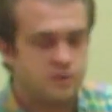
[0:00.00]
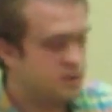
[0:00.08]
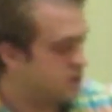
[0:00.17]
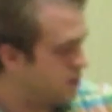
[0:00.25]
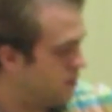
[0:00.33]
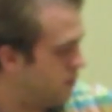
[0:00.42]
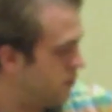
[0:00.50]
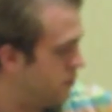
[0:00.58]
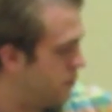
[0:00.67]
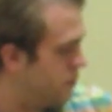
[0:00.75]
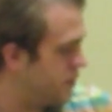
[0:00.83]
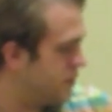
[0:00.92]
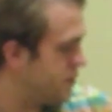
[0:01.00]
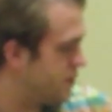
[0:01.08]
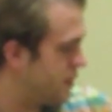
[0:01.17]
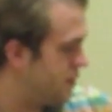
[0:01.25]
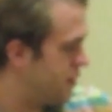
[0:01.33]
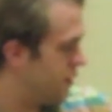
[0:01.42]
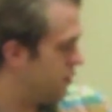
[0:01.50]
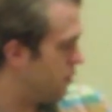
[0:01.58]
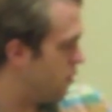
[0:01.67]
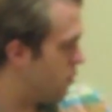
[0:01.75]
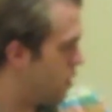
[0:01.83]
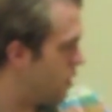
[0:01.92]
So this is, I think, a
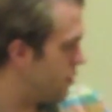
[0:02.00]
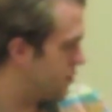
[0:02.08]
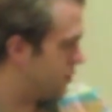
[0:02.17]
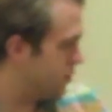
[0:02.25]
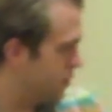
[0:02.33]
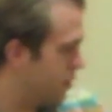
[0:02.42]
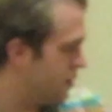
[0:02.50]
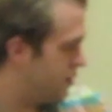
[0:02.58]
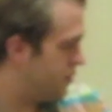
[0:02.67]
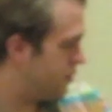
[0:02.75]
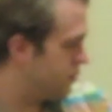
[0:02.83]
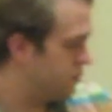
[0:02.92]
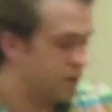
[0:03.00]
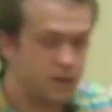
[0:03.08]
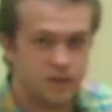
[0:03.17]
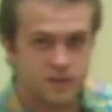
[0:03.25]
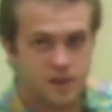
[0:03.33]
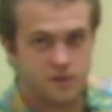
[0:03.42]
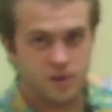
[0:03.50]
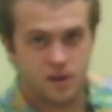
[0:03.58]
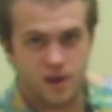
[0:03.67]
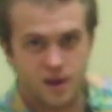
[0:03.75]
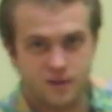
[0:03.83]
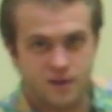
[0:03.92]
low-cost alternative that's really going to save you a
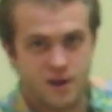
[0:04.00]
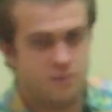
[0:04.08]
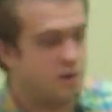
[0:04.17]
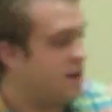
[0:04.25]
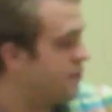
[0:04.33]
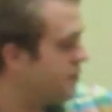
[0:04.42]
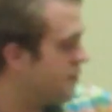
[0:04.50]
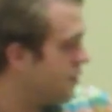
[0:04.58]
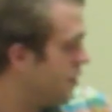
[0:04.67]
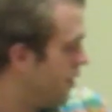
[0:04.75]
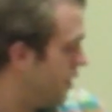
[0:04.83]
lot of time and effort